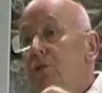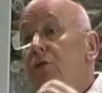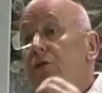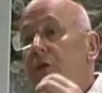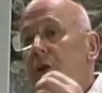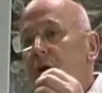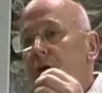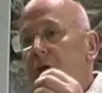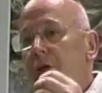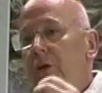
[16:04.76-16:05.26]

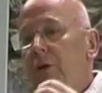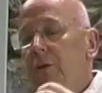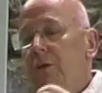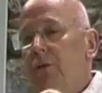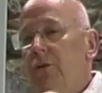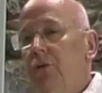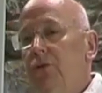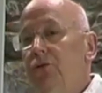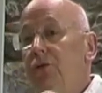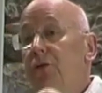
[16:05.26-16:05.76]
move over
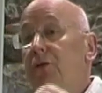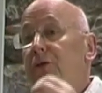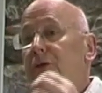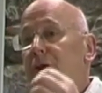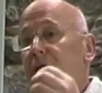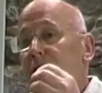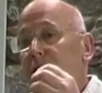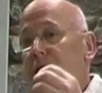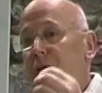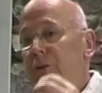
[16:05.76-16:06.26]
or
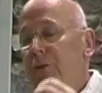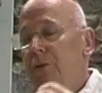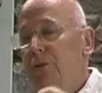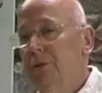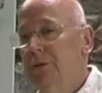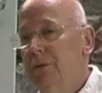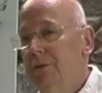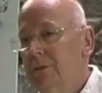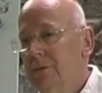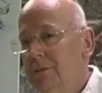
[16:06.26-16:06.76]
drift over
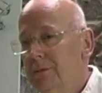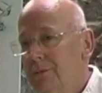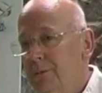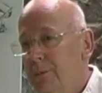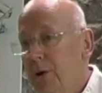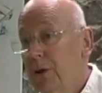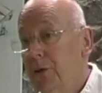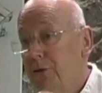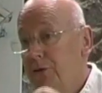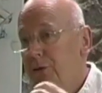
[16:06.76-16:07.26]
or
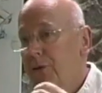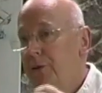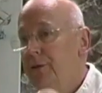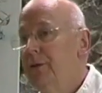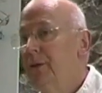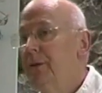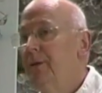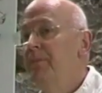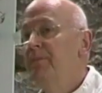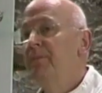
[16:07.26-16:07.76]
pass
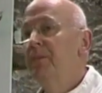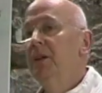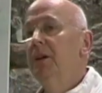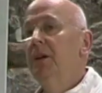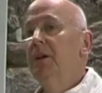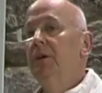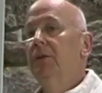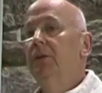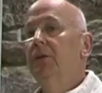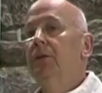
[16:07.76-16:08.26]
over
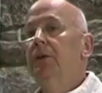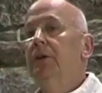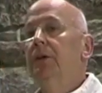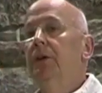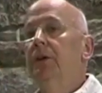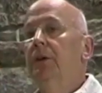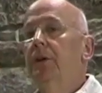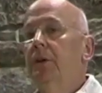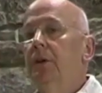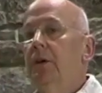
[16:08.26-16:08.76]
to
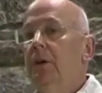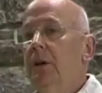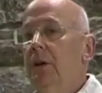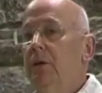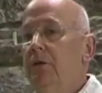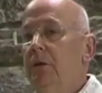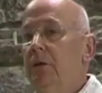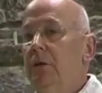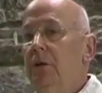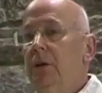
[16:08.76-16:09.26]
another
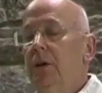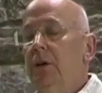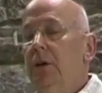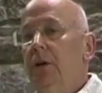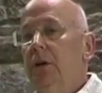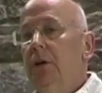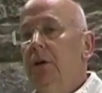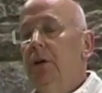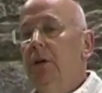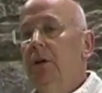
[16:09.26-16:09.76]
level
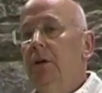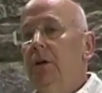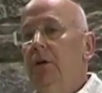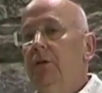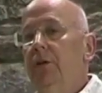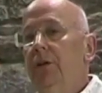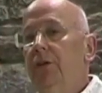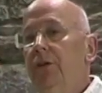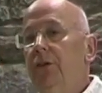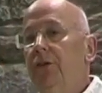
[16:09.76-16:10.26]

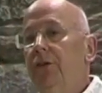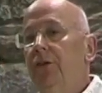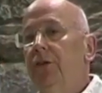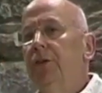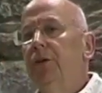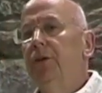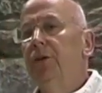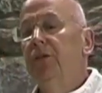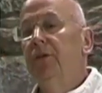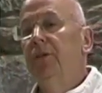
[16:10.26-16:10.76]
of
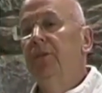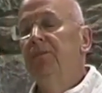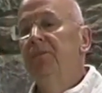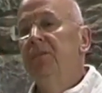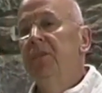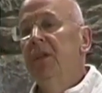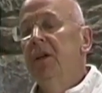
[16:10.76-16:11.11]
existence.